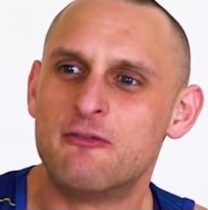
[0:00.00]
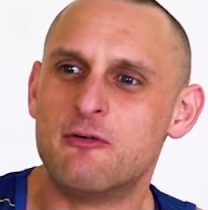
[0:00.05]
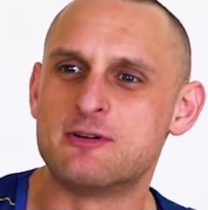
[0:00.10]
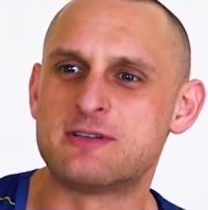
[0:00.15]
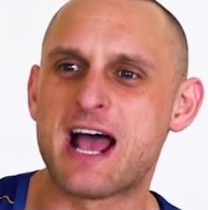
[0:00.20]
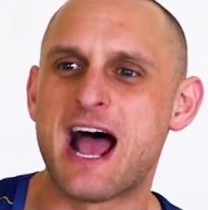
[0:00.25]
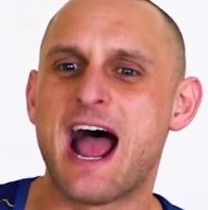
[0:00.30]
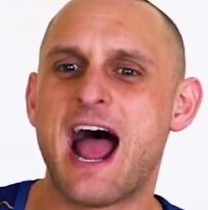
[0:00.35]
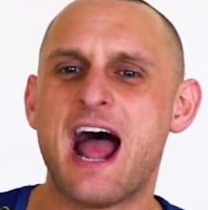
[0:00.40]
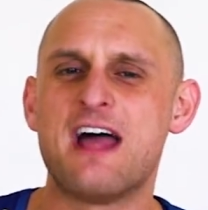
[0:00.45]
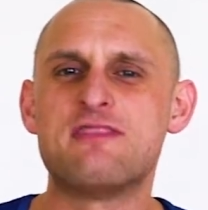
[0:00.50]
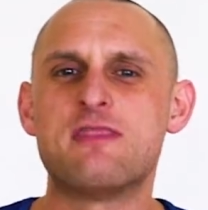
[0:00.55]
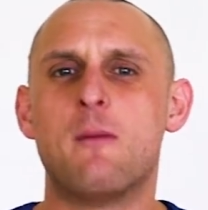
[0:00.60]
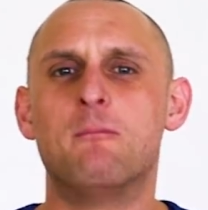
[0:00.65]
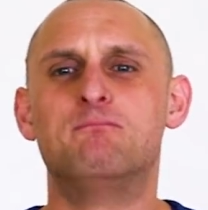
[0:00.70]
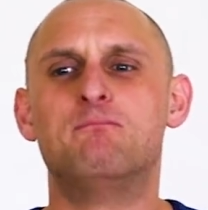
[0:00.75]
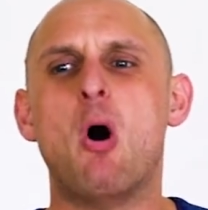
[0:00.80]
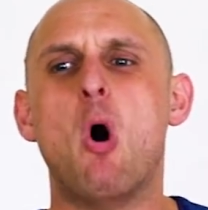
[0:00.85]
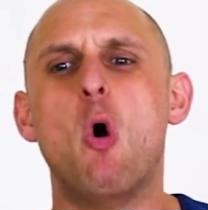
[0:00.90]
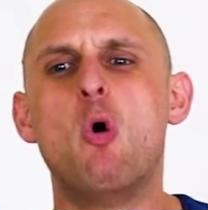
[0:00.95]
Was, had the
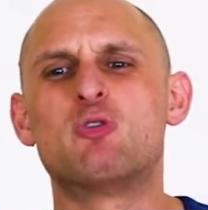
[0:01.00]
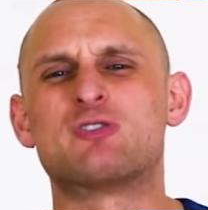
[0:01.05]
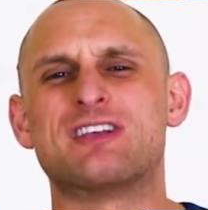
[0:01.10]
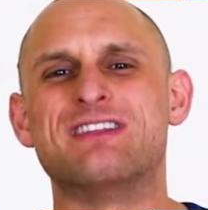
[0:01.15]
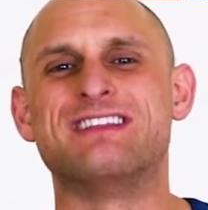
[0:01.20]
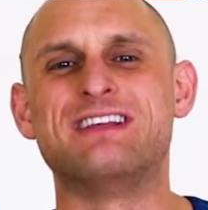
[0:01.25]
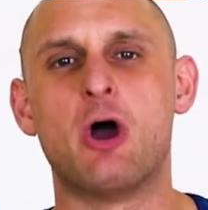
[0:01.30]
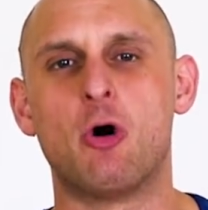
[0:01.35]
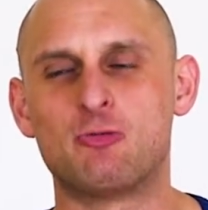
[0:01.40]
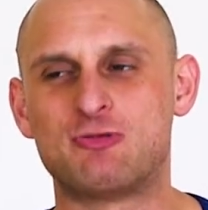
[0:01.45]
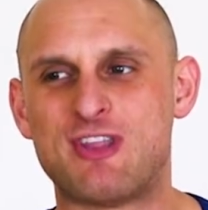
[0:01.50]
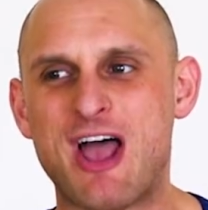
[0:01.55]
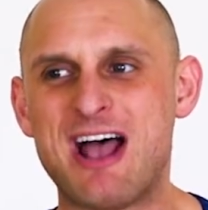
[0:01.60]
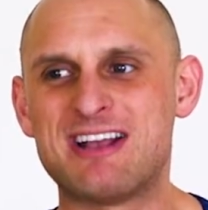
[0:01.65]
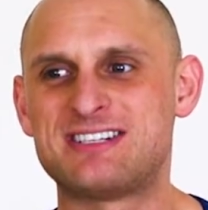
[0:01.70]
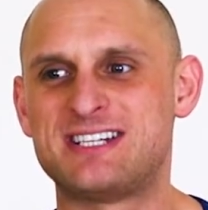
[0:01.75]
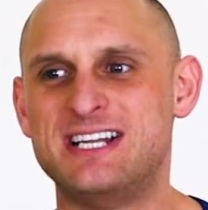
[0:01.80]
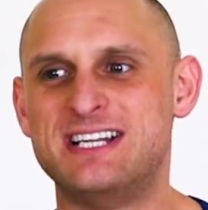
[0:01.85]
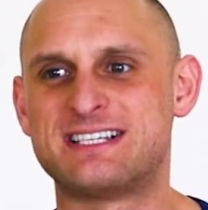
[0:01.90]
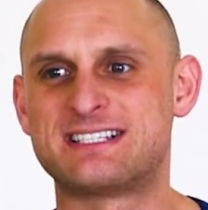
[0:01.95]
balls and the
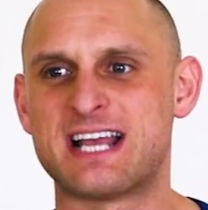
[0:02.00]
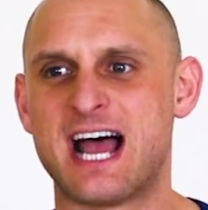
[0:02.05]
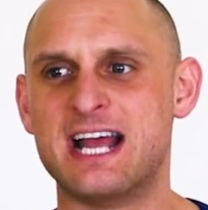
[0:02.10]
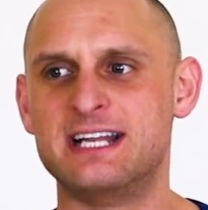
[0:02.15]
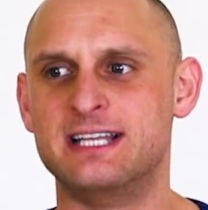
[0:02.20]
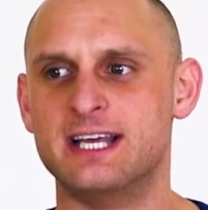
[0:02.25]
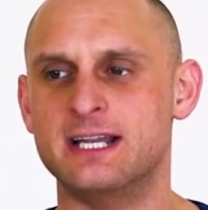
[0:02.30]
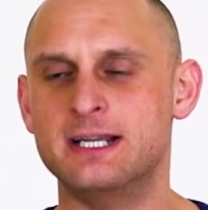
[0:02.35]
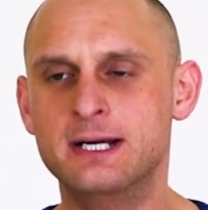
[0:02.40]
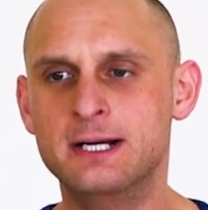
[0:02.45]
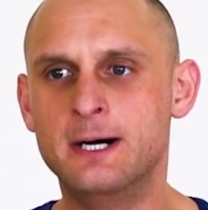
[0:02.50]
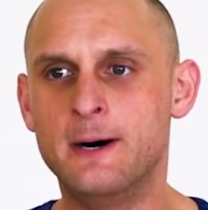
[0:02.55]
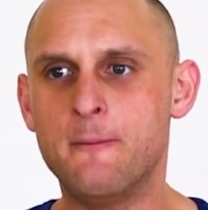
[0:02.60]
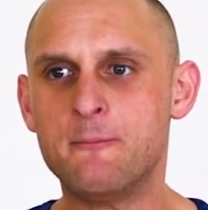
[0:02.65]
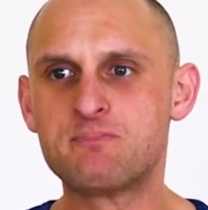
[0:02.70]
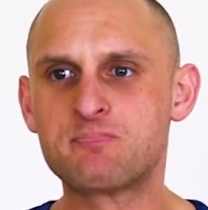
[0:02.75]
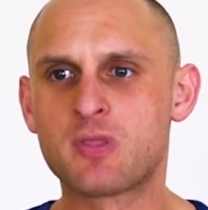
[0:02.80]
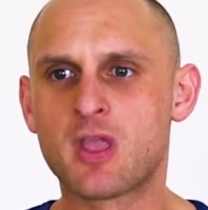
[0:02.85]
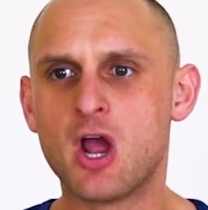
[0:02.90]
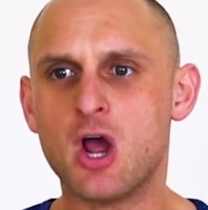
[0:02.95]
audacity to say that
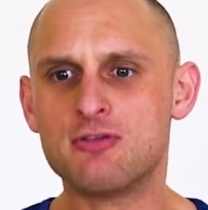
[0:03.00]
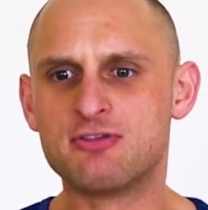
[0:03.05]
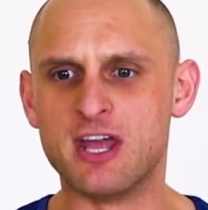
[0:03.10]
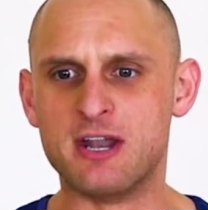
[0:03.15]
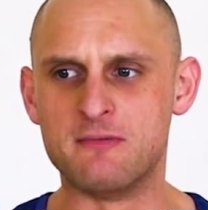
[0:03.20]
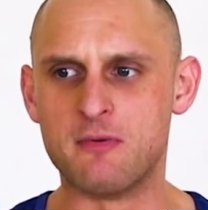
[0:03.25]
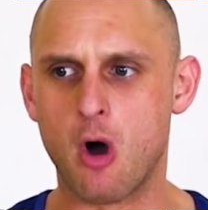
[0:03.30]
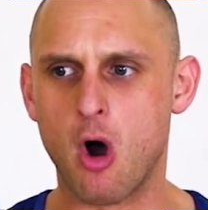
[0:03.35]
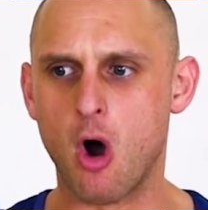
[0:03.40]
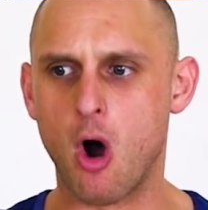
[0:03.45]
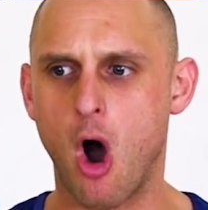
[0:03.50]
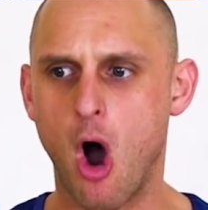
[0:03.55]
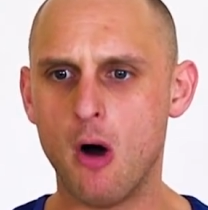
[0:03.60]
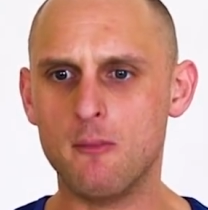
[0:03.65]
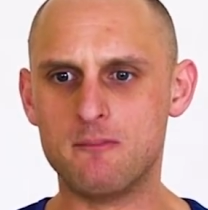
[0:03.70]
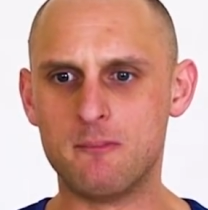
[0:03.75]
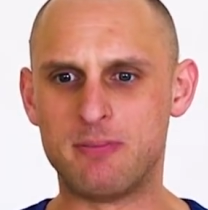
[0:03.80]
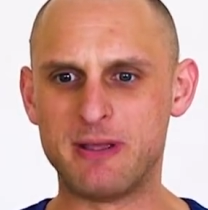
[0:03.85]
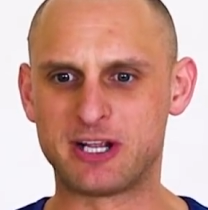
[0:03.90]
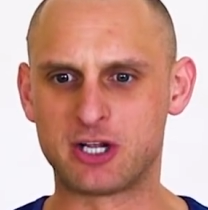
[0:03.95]
that
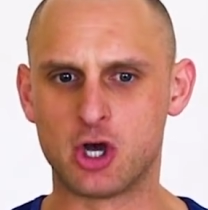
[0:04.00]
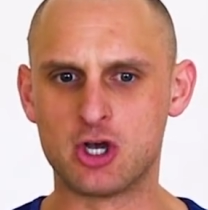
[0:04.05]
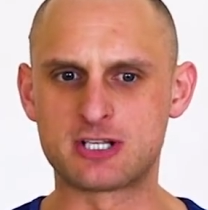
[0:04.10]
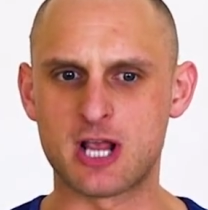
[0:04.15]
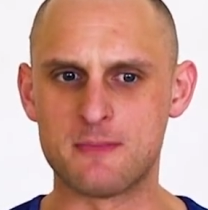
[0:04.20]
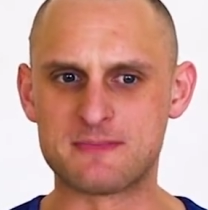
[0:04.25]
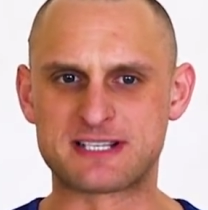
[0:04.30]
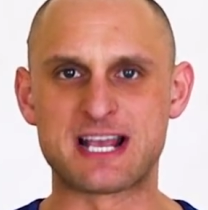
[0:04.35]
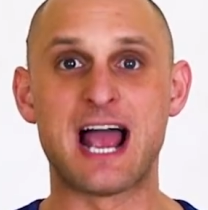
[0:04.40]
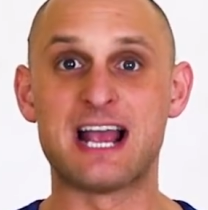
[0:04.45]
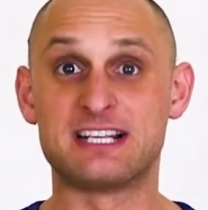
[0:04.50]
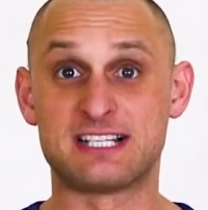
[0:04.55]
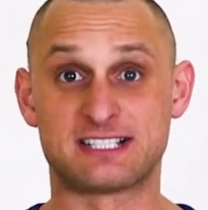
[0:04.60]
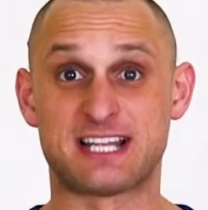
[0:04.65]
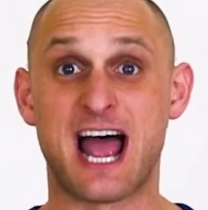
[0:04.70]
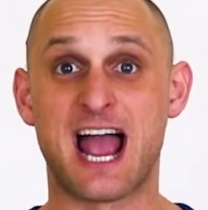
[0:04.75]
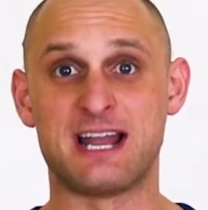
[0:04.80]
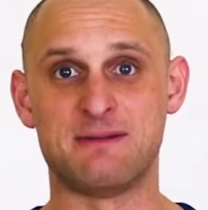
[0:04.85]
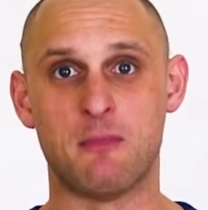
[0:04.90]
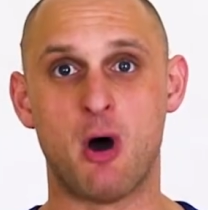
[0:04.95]
because I'm saying
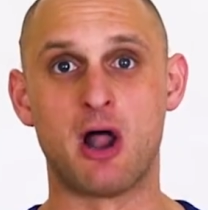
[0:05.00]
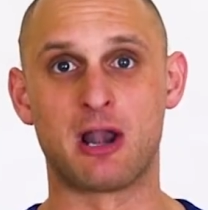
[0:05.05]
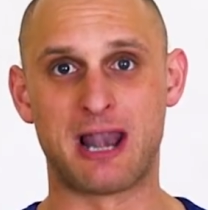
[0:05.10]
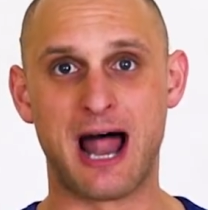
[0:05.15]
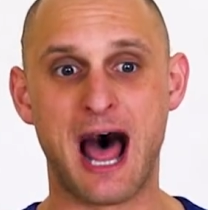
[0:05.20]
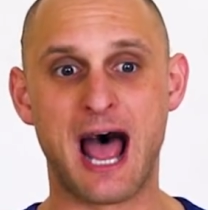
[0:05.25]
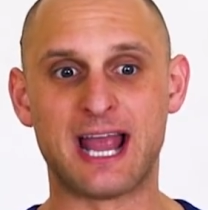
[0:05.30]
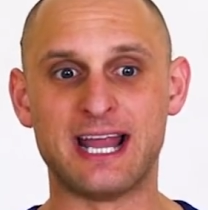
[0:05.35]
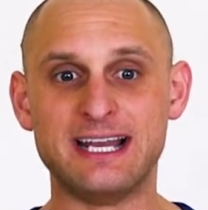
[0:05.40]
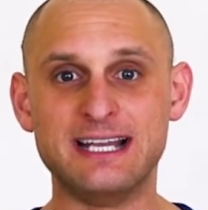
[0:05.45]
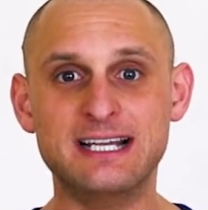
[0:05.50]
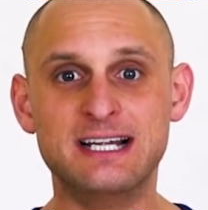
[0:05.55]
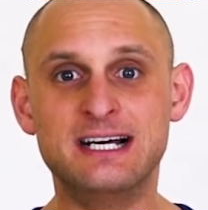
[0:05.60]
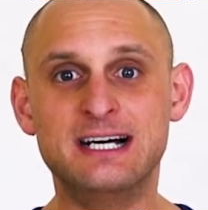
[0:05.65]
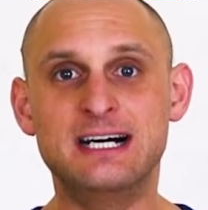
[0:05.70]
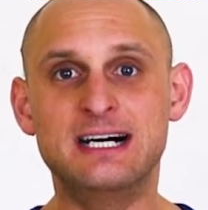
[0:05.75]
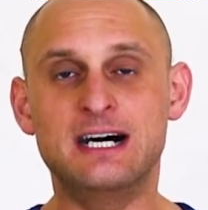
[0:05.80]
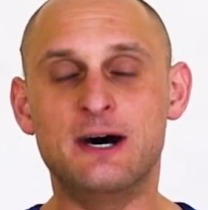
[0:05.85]
stay in my lane,